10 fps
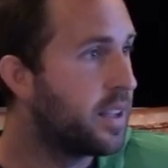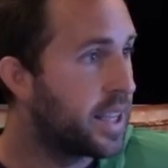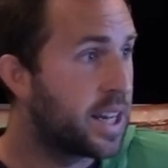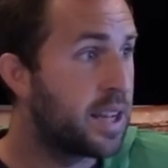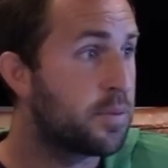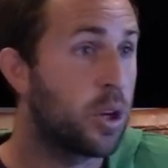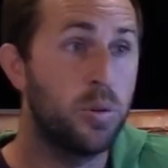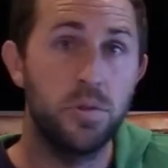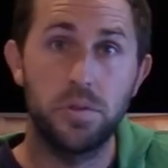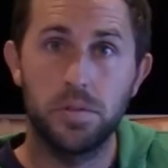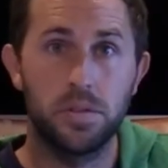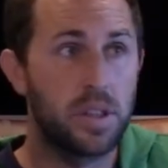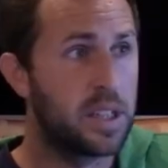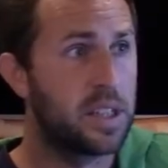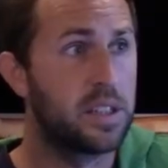And I've coached
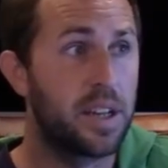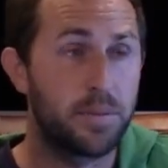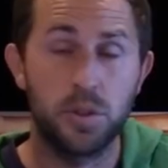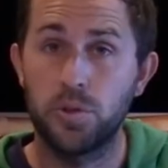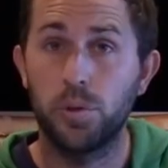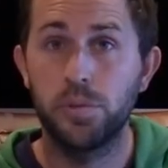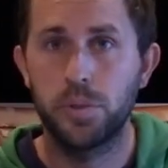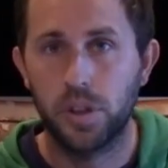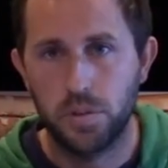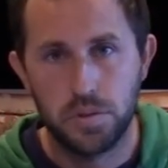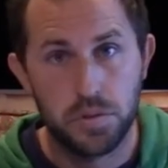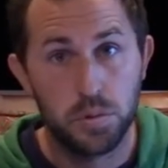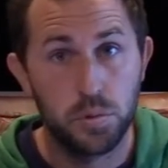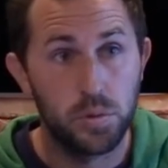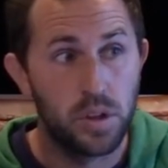and I've consulted with coaches
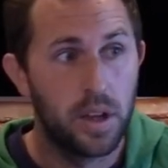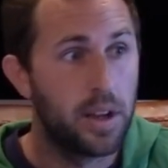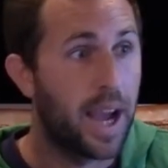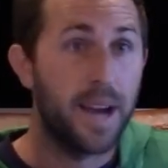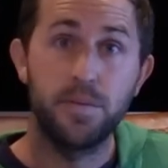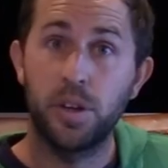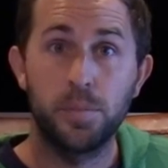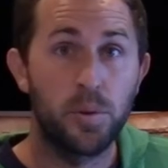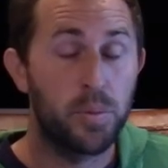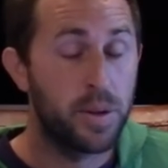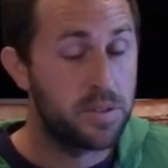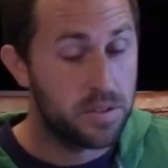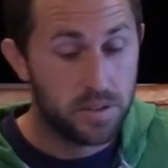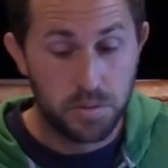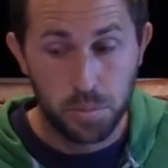who have done it both ways
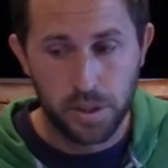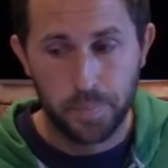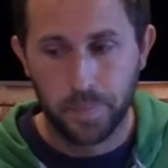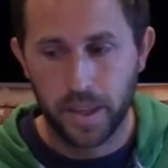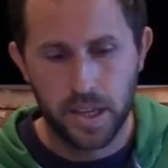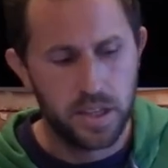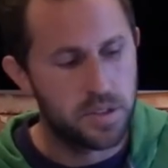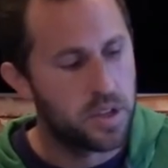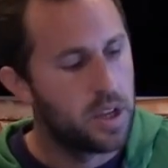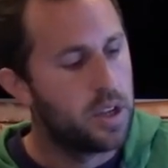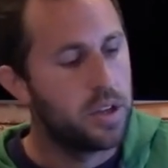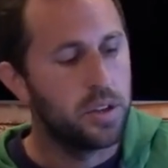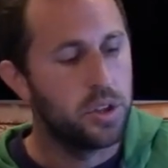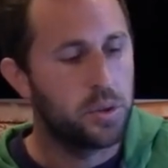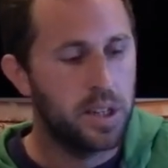as well. Is
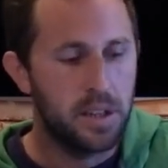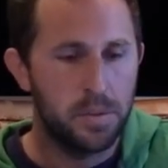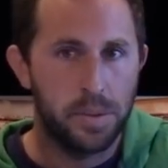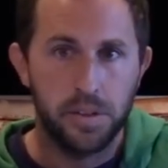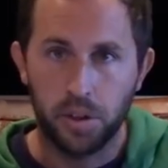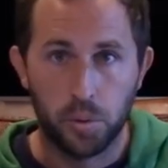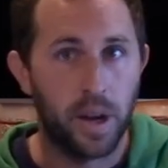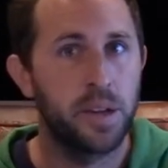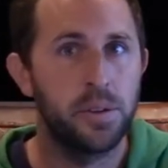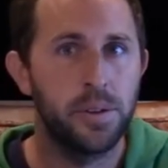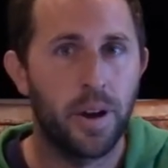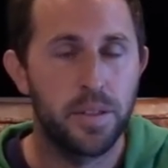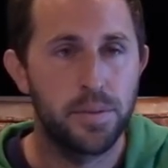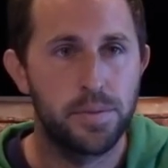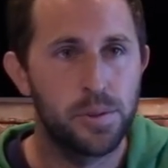you can either be the grinder
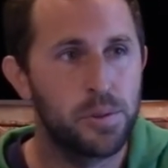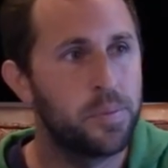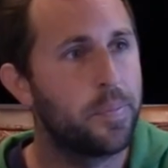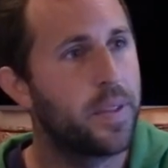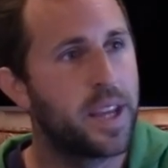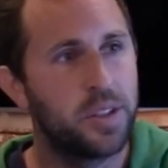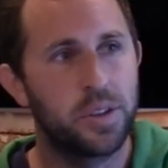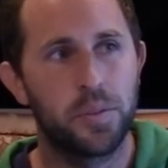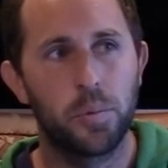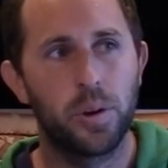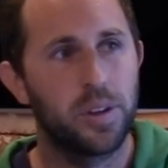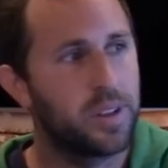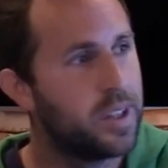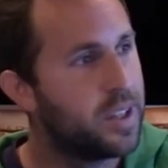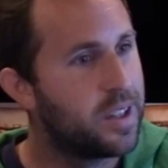on the field and you can work